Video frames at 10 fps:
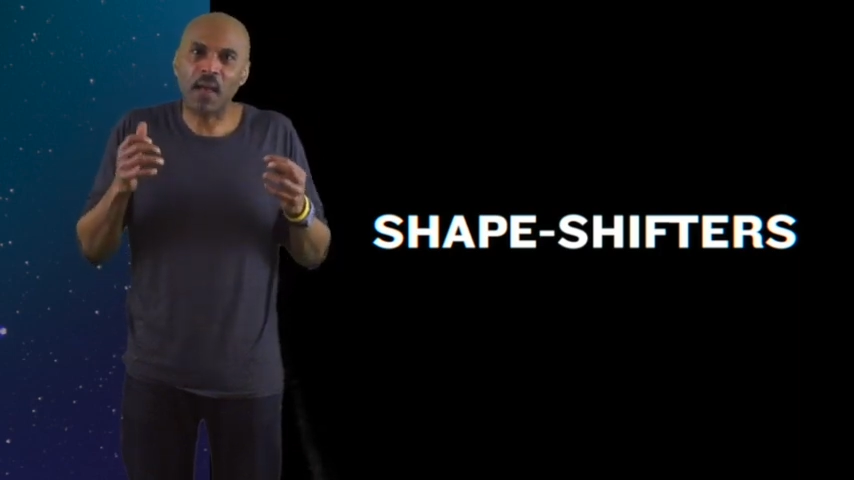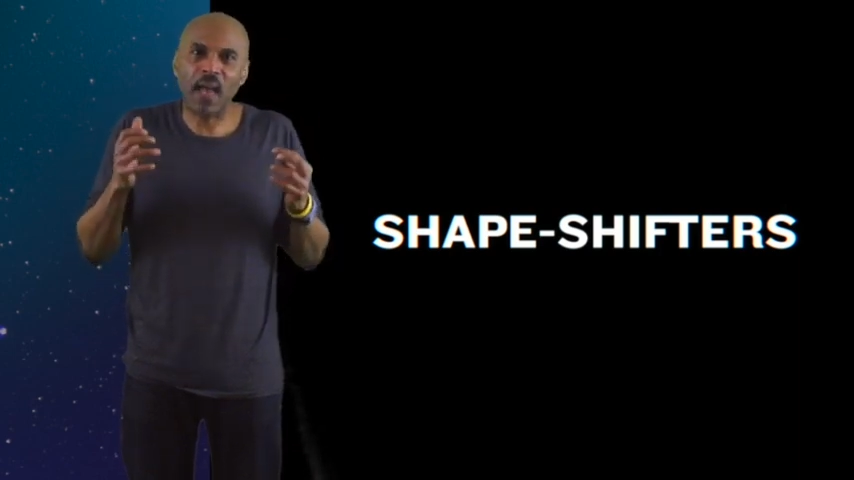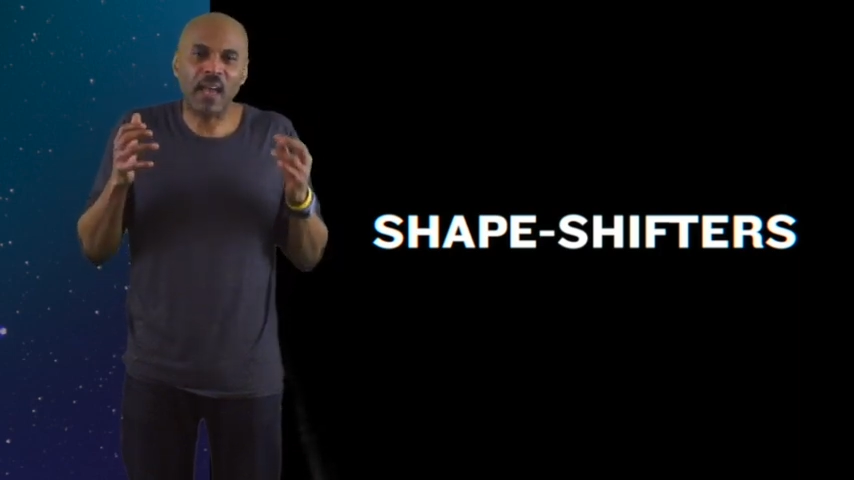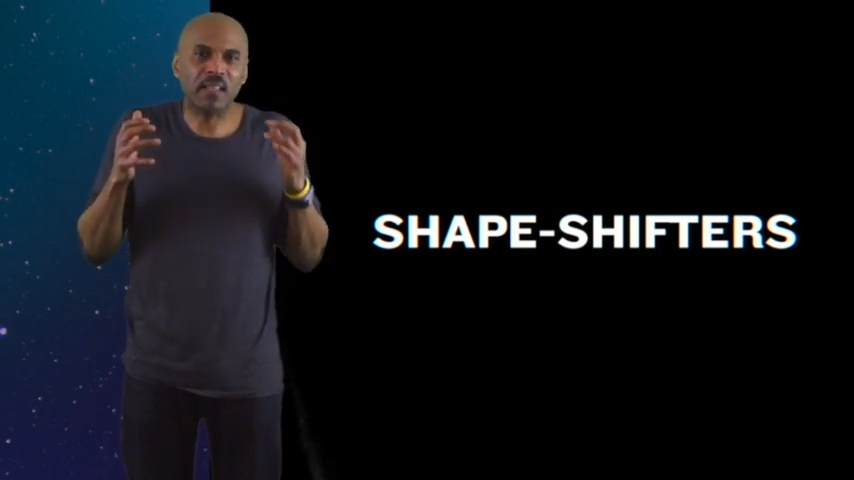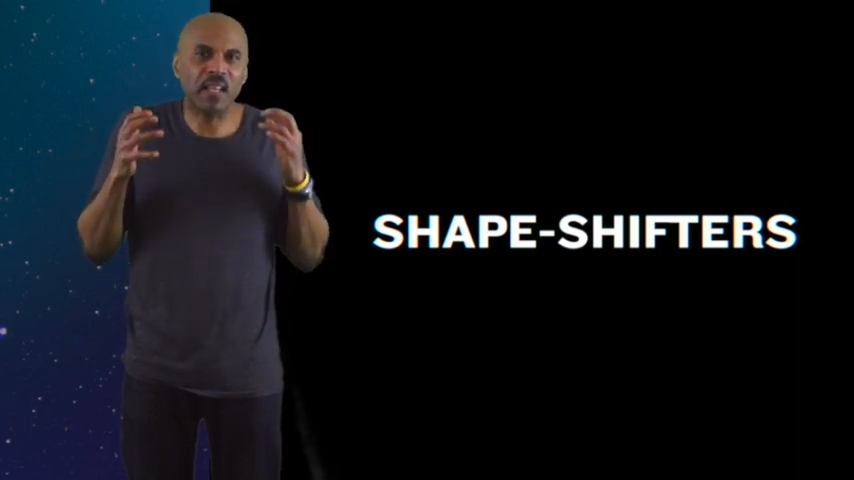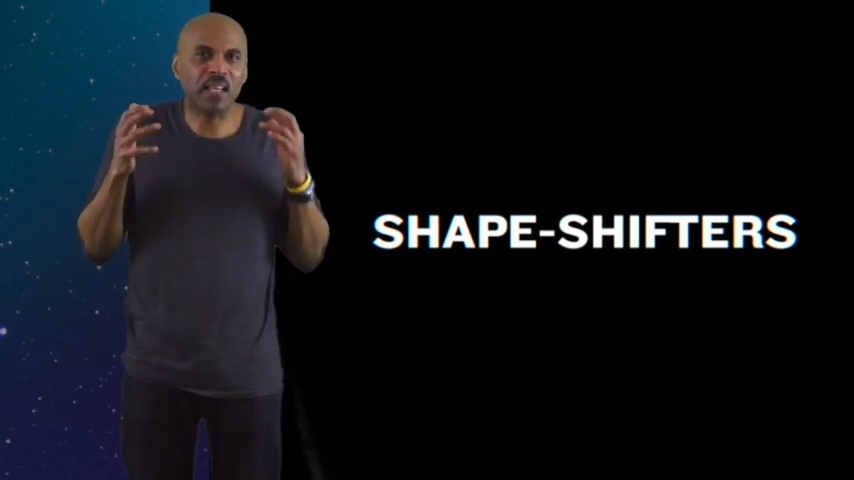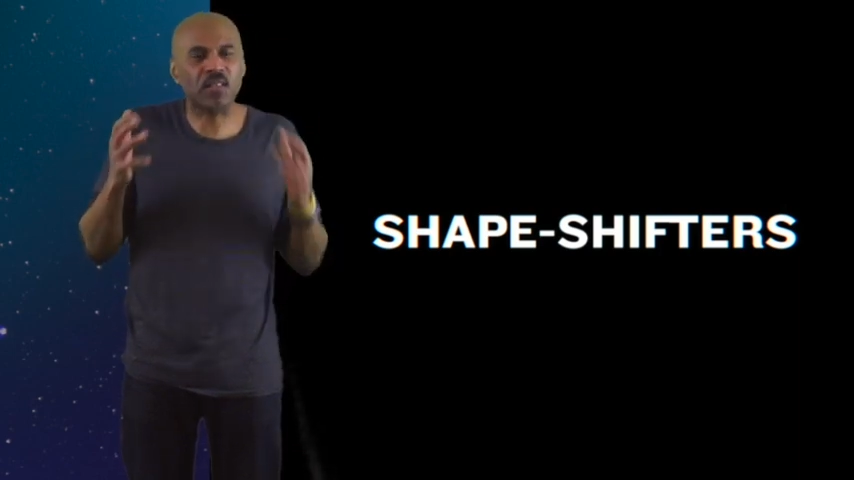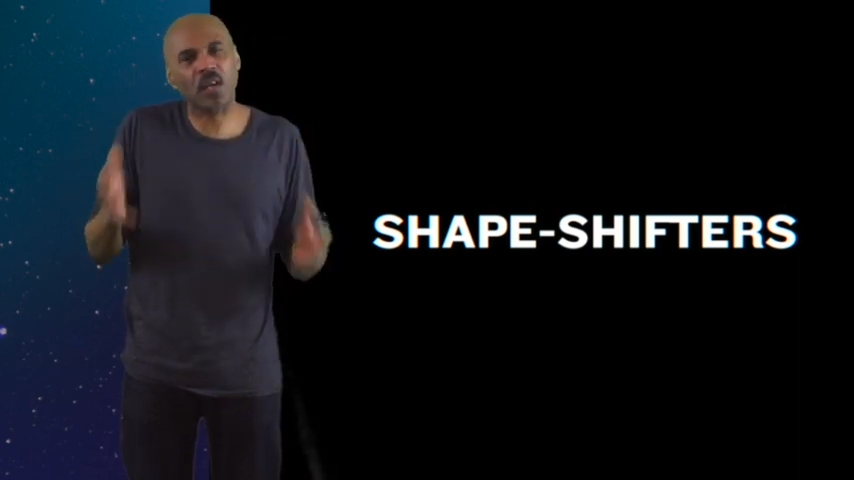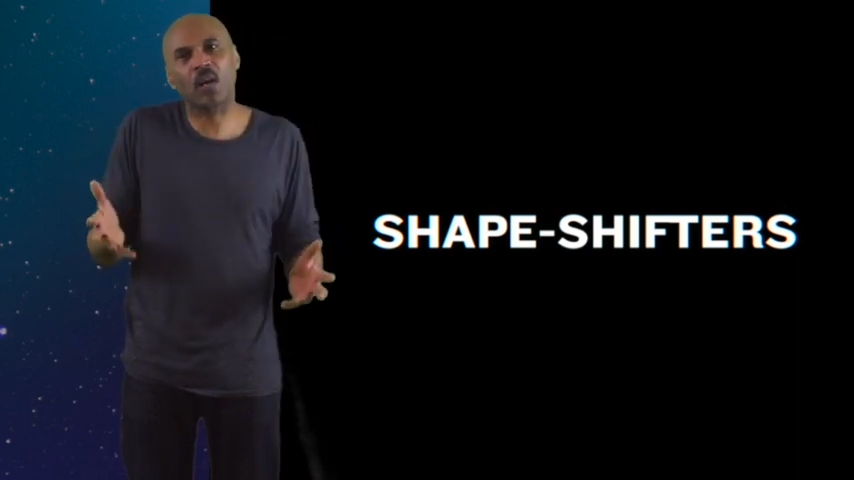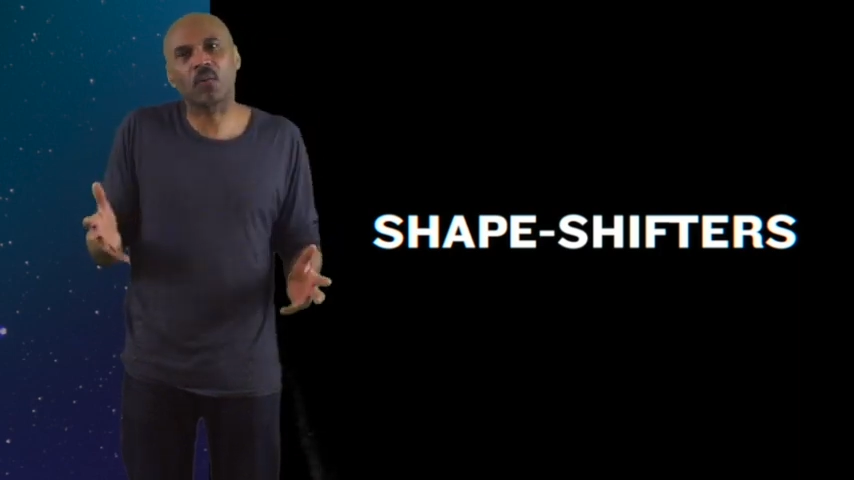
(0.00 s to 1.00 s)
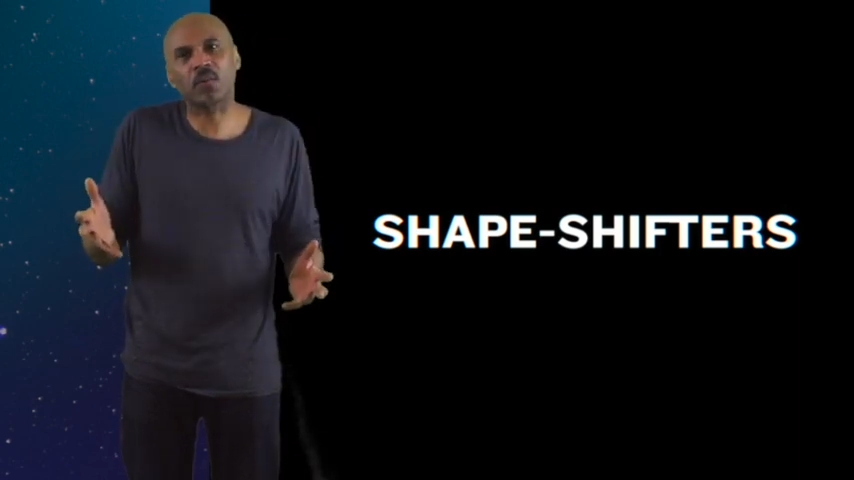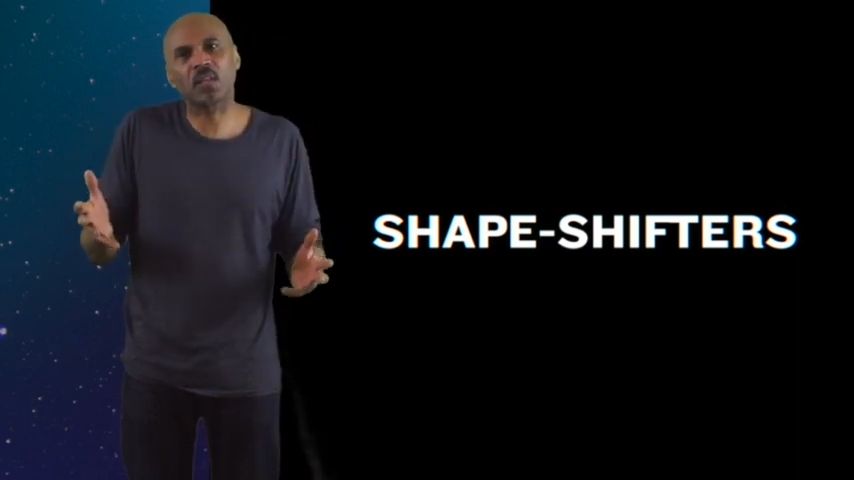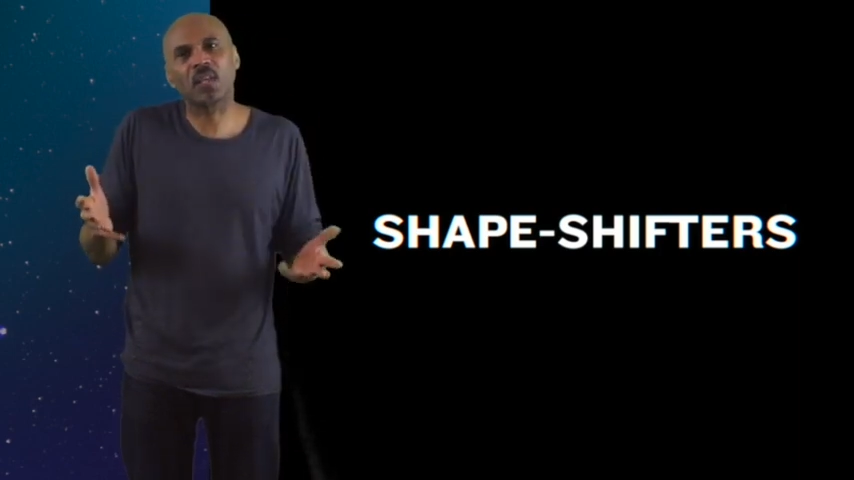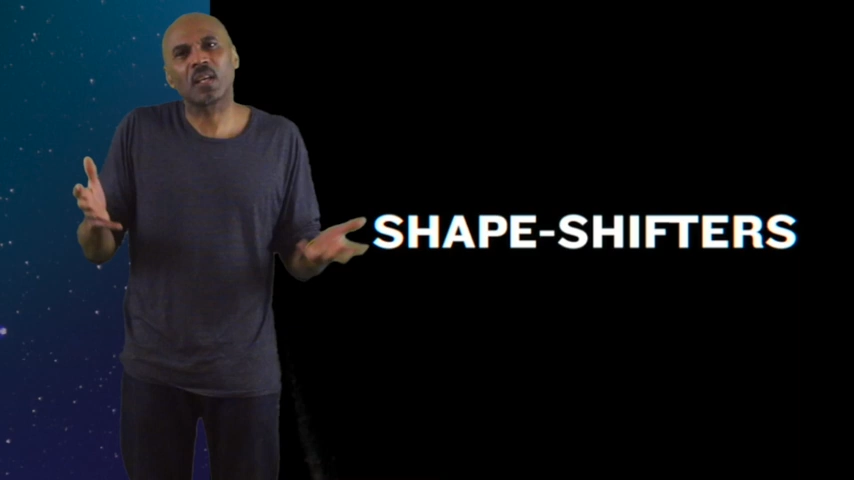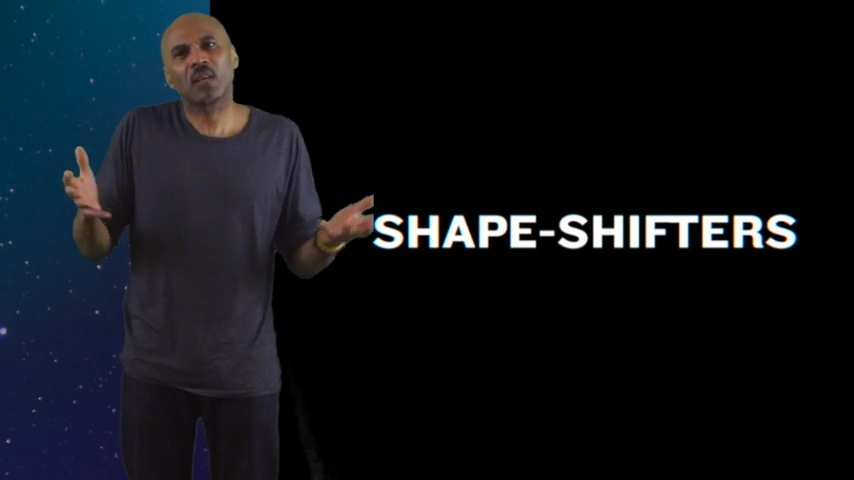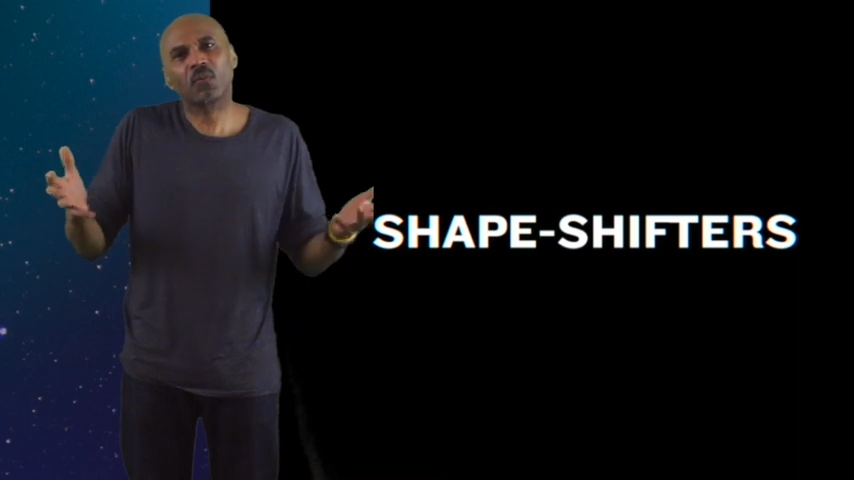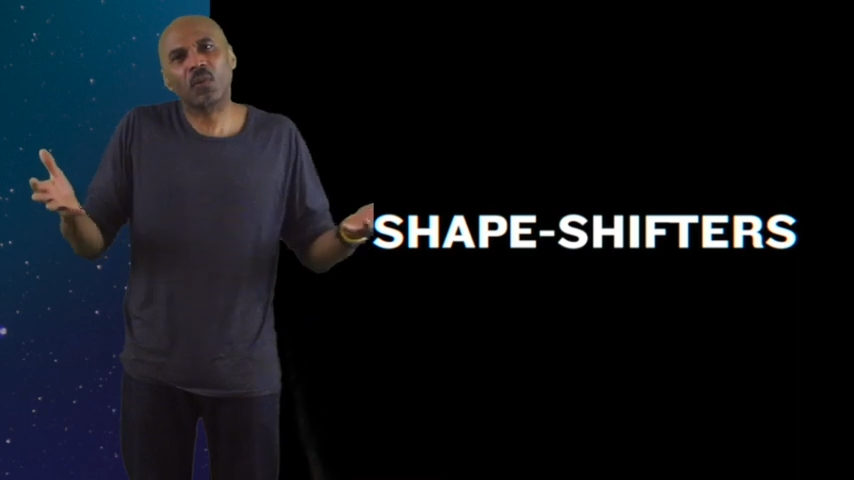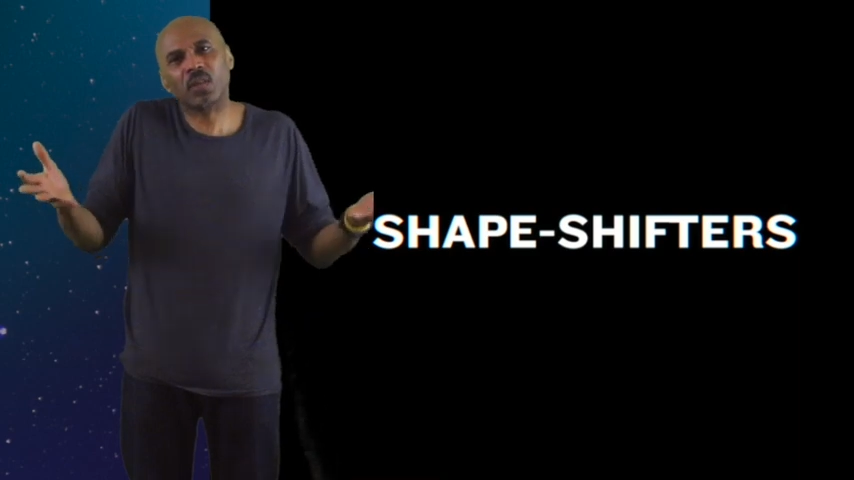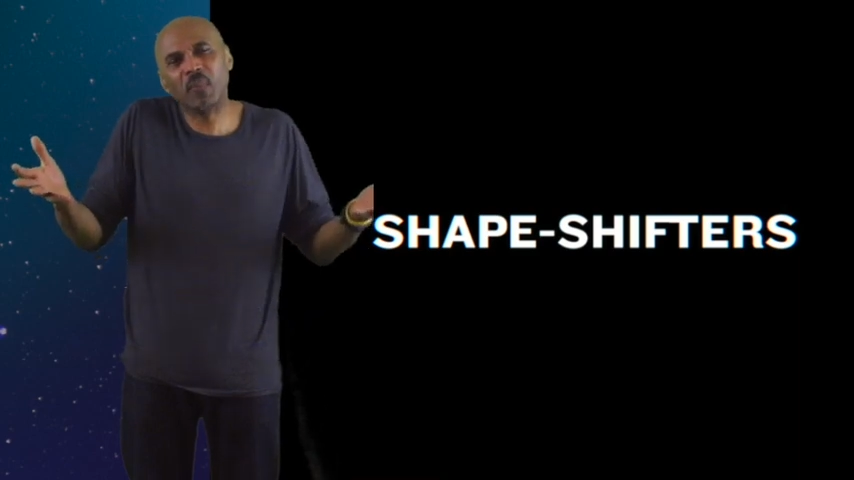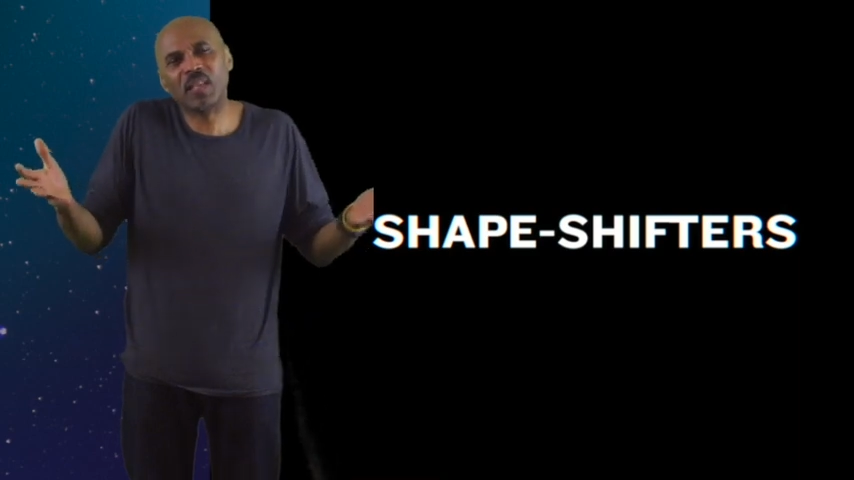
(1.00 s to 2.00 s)
and they don't,
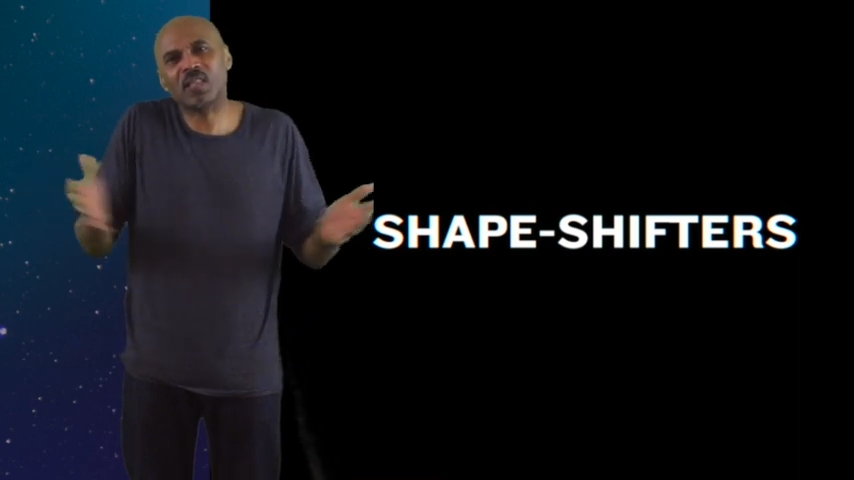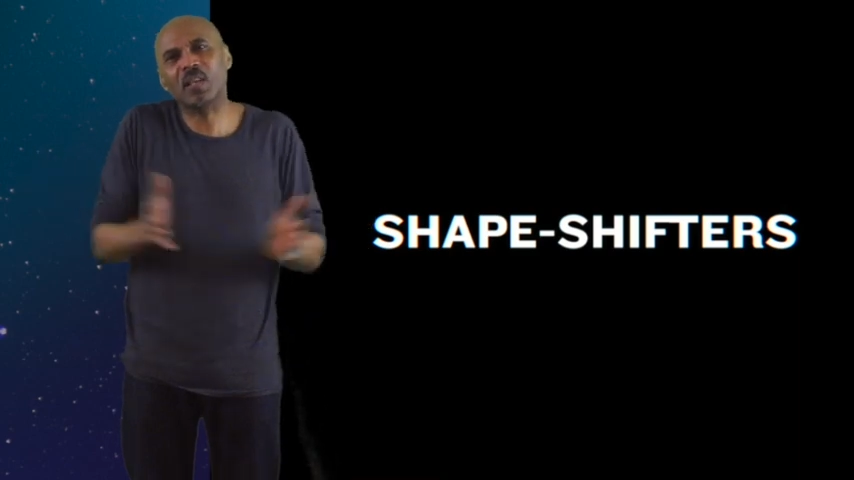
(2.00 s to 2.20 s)
which makes